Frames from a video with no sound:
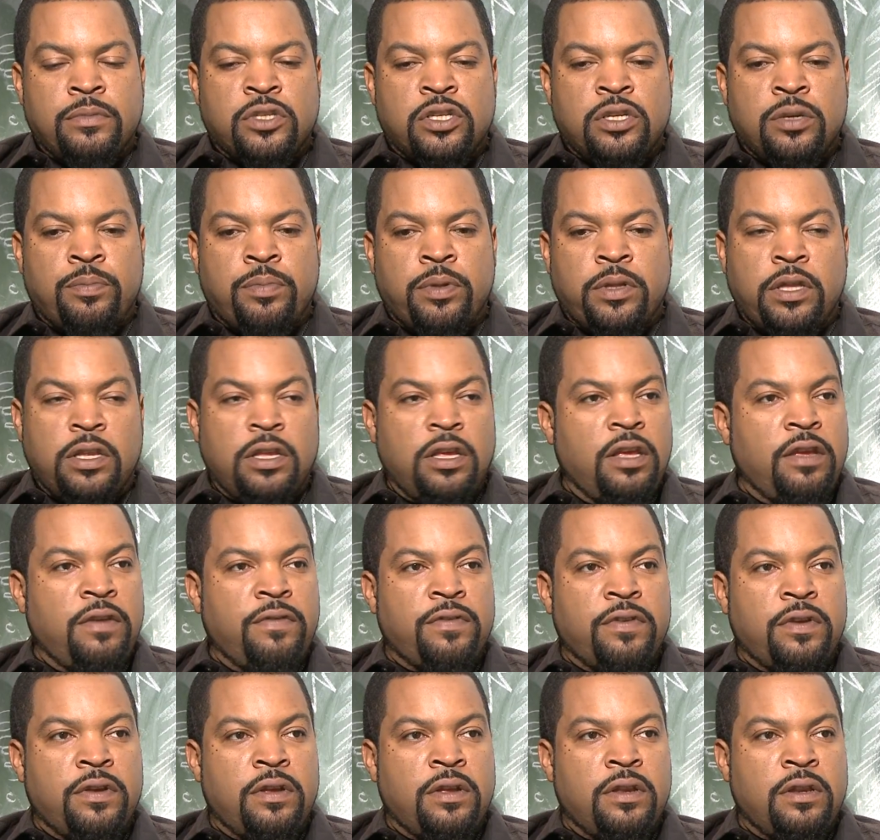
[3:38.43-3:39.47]
to
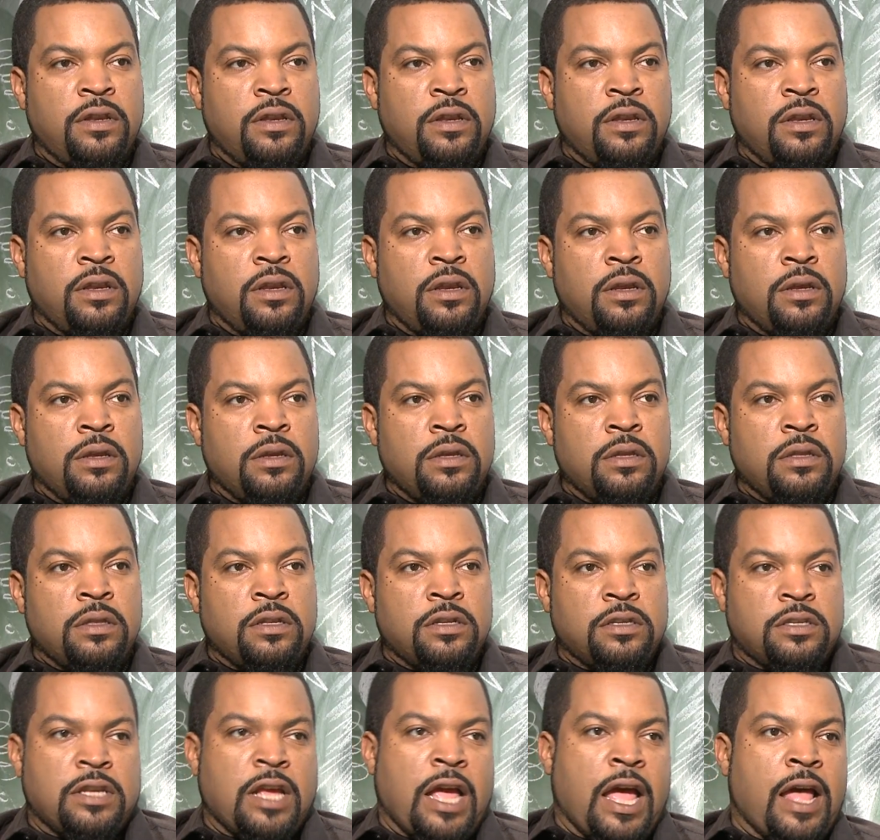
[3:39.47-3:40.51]
believe in
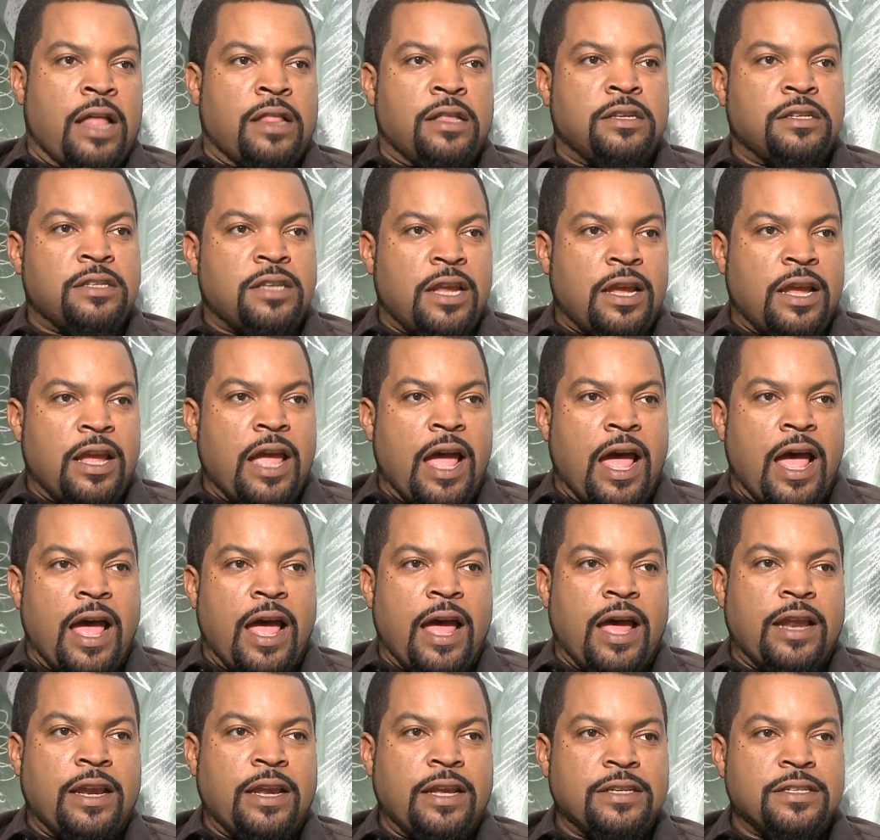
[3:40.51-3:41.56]
the talents that
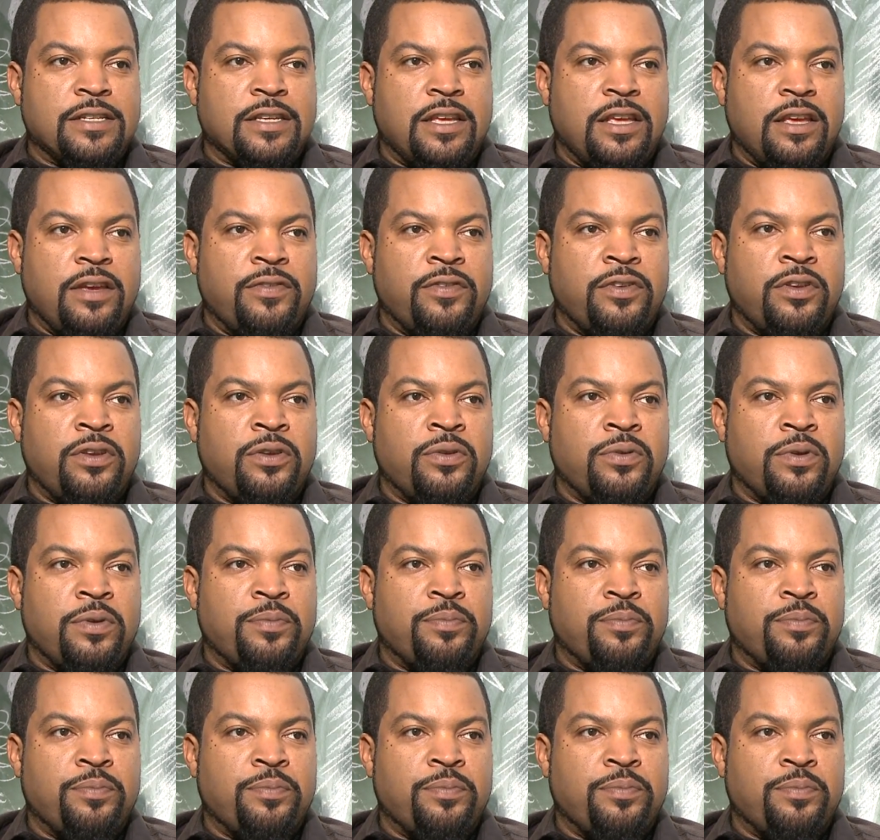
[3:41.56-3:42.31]
God has given you